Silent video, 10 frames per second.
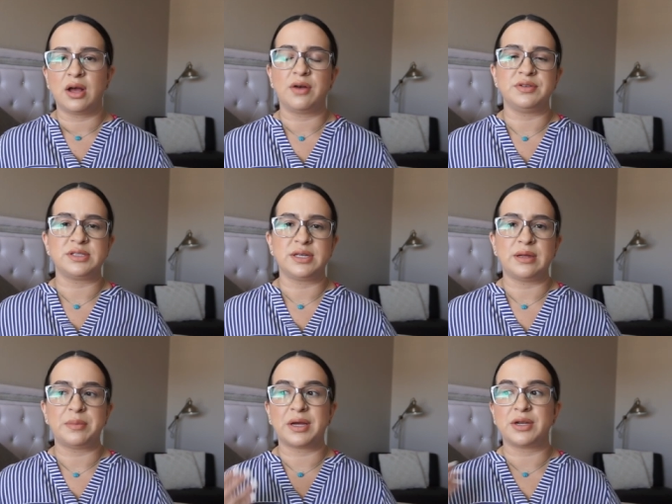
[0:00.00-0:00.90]
obviously
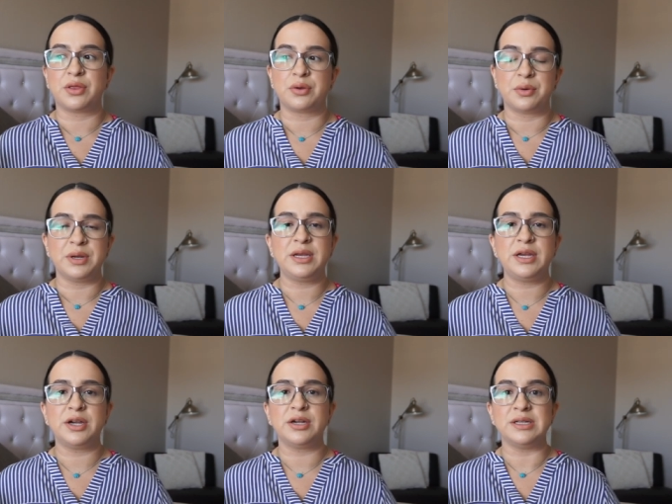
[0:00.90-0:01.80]
I'm not gonna throw it in
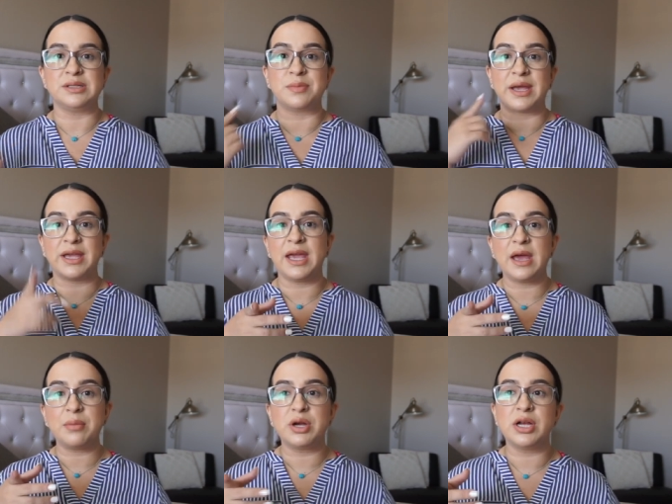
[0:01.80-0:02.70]
here, is my
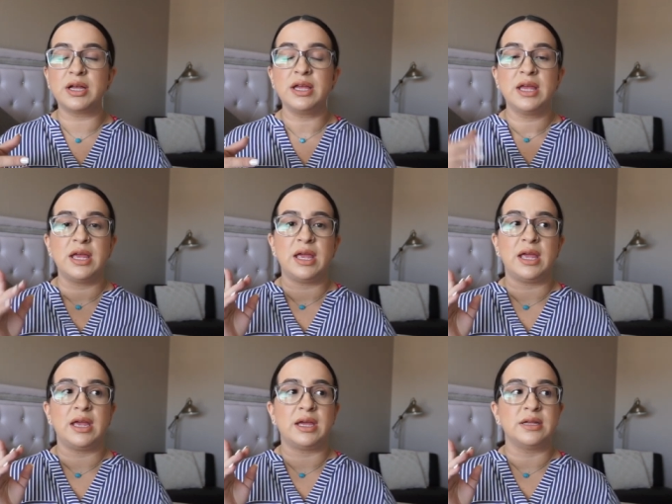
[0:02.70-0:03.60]
camera
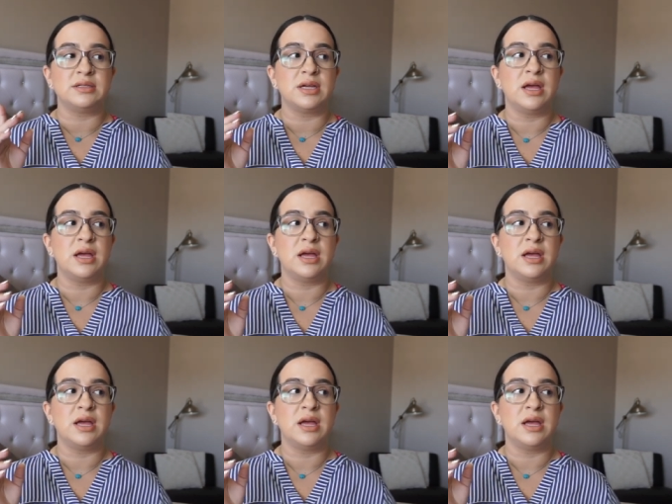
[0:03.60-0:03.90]
and